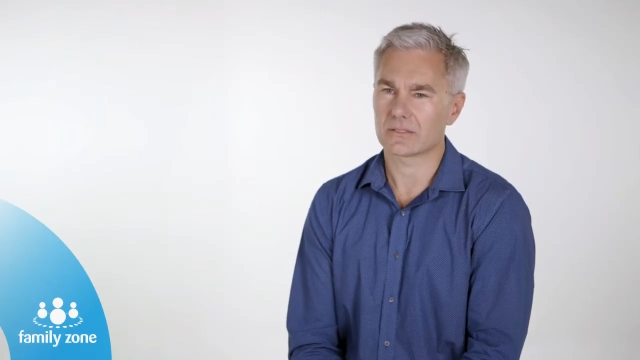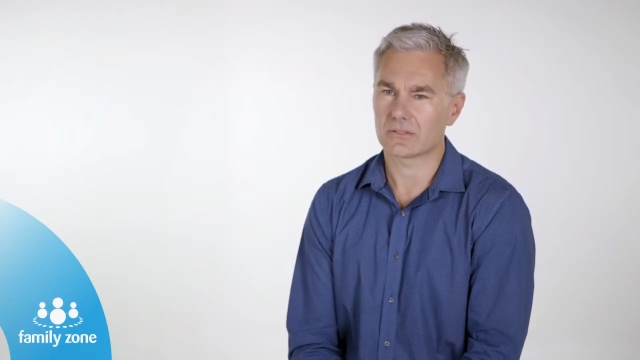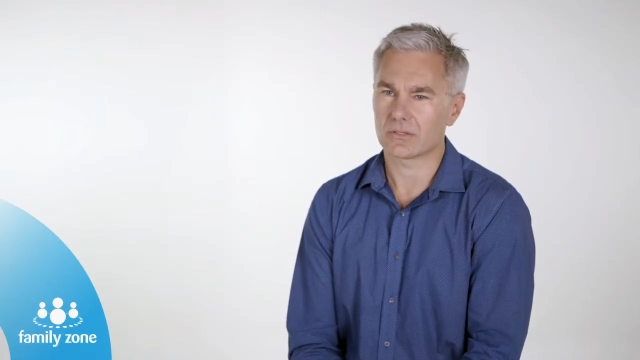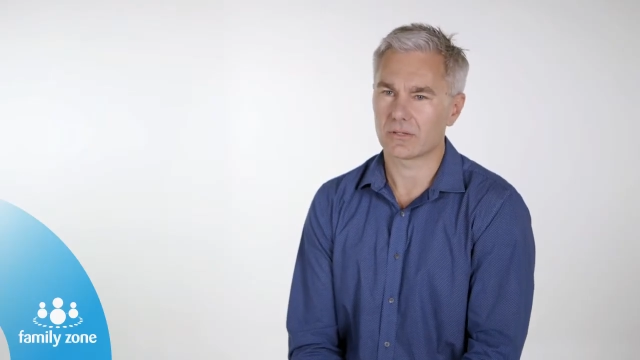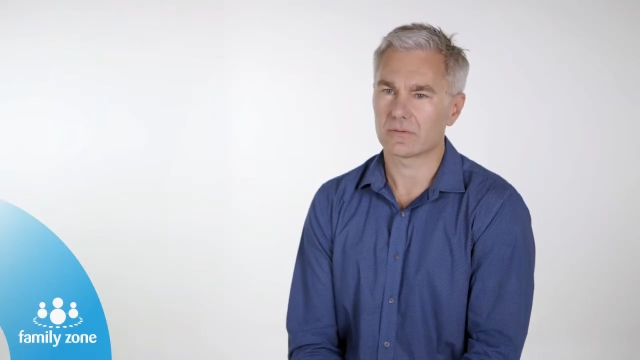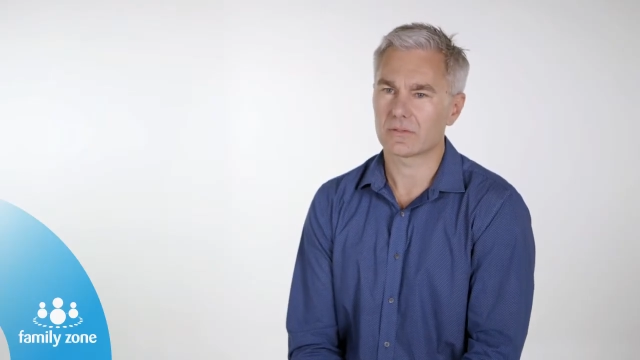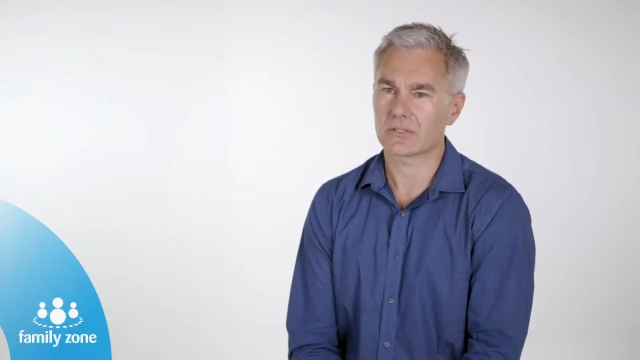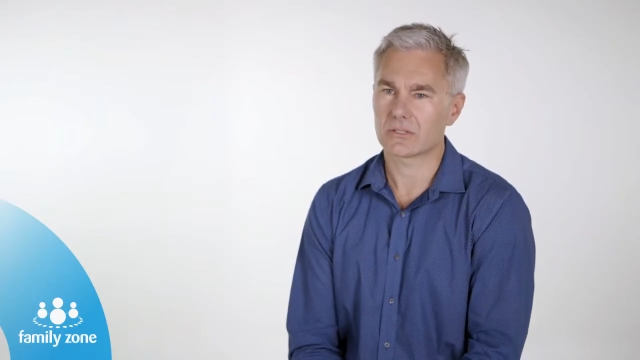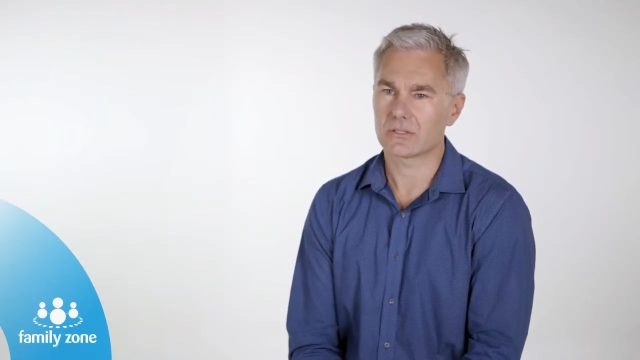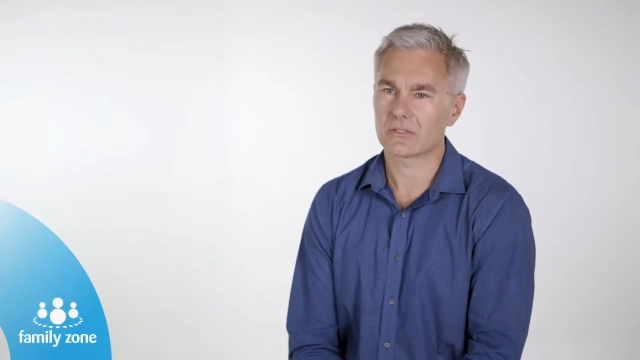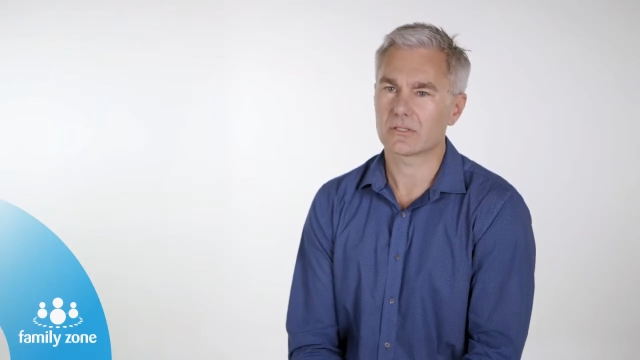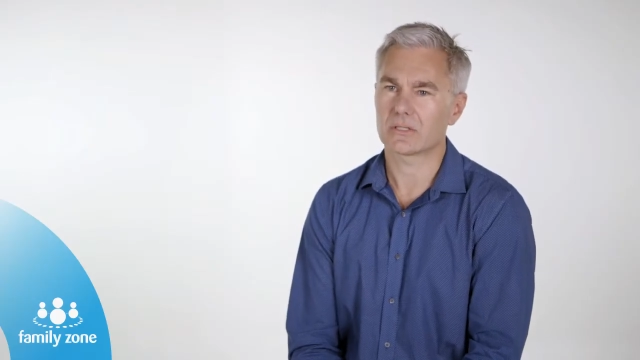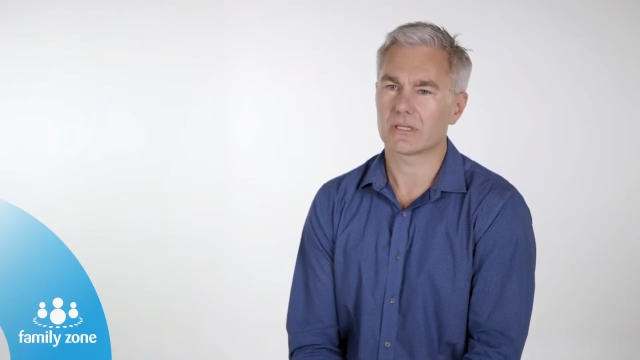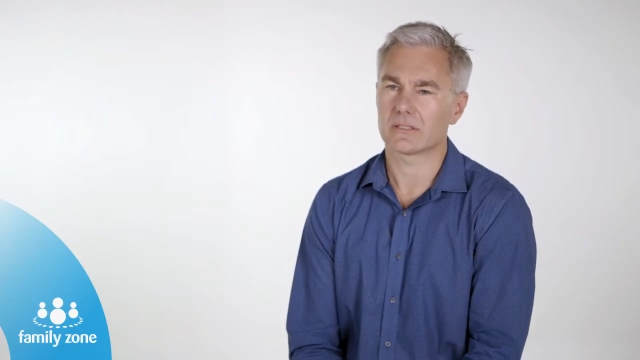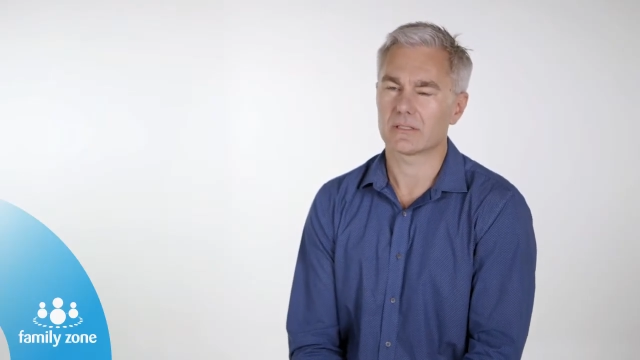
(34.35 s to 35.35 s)

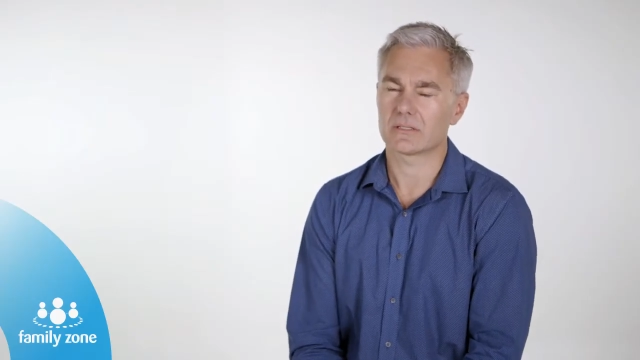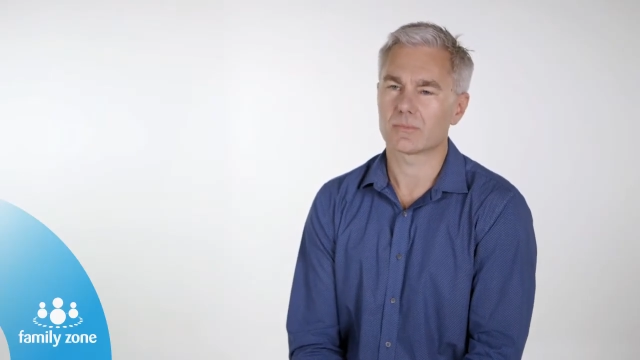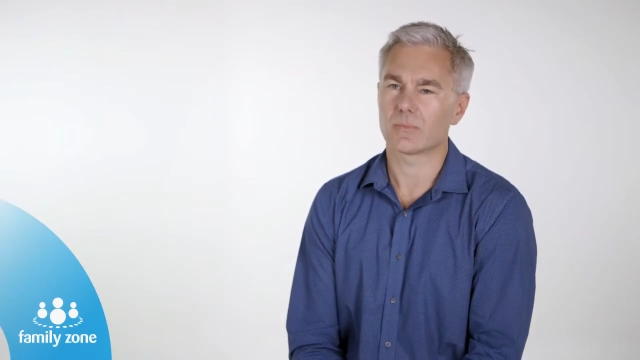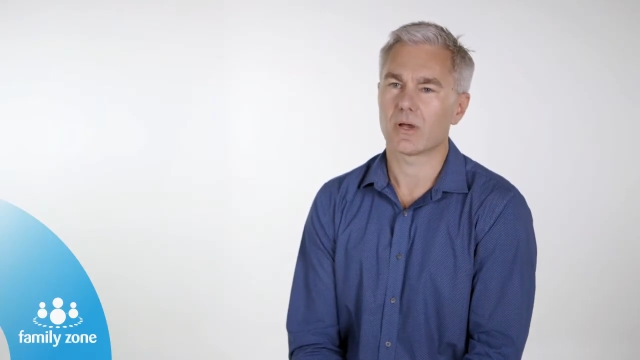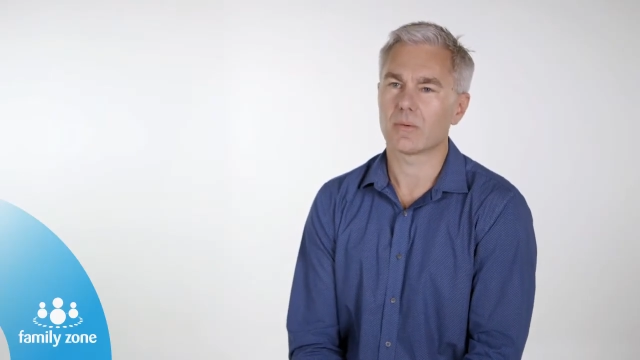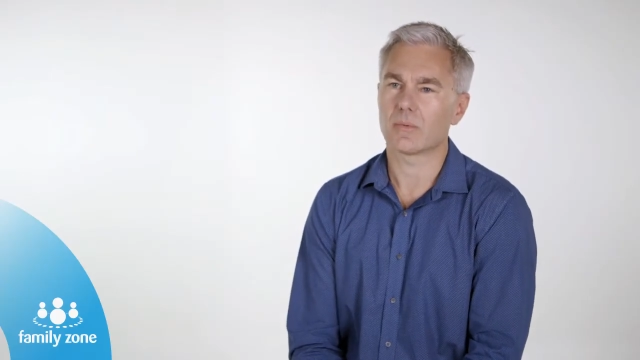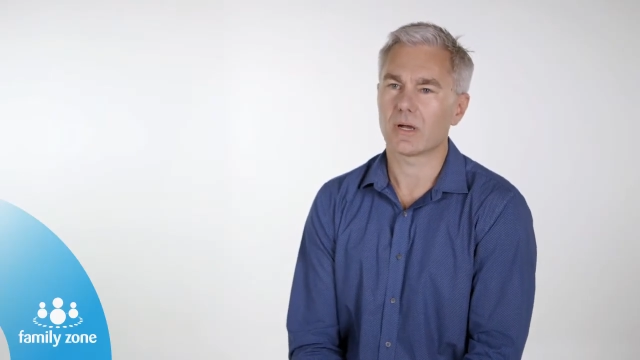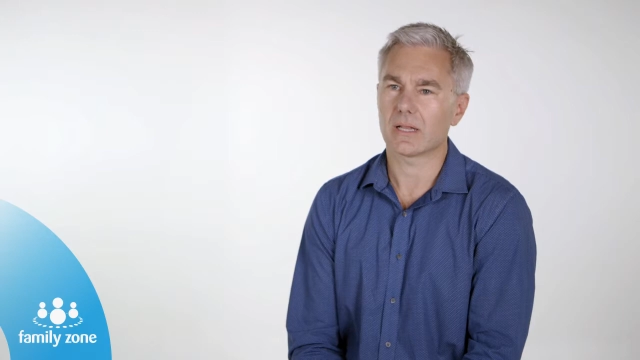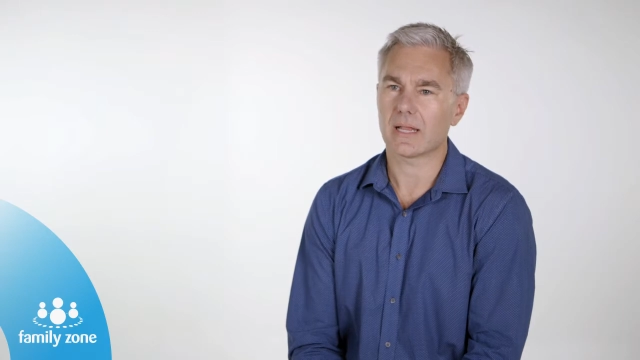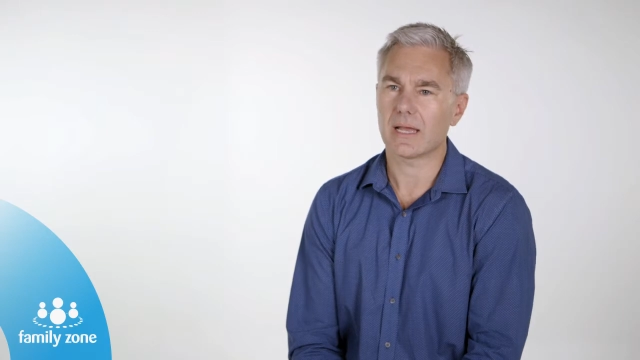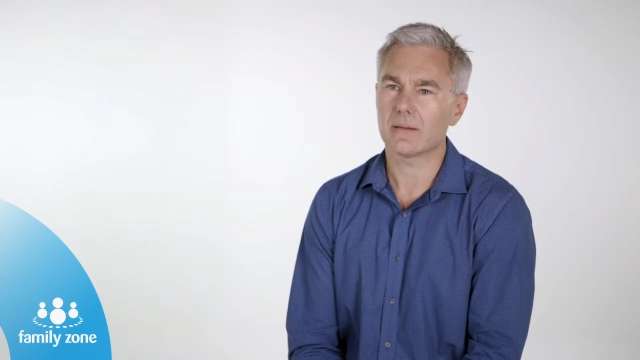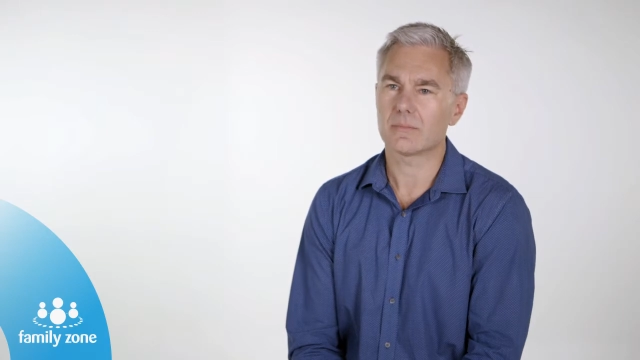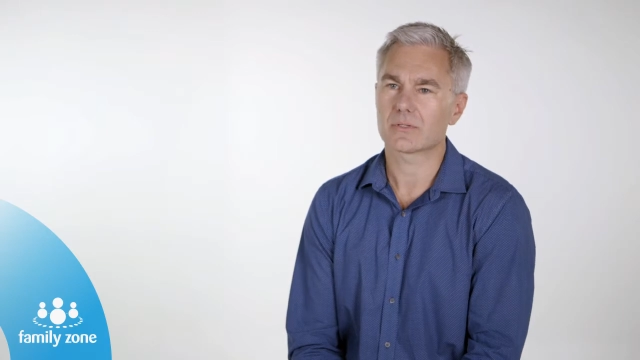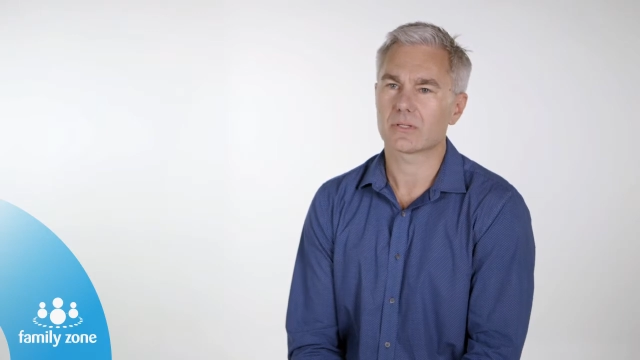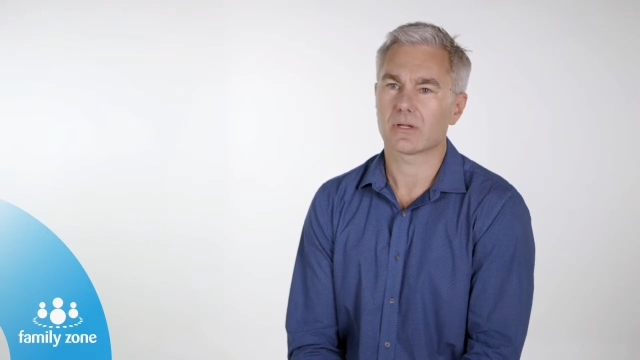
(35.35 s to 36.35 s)
services in its mobile apps,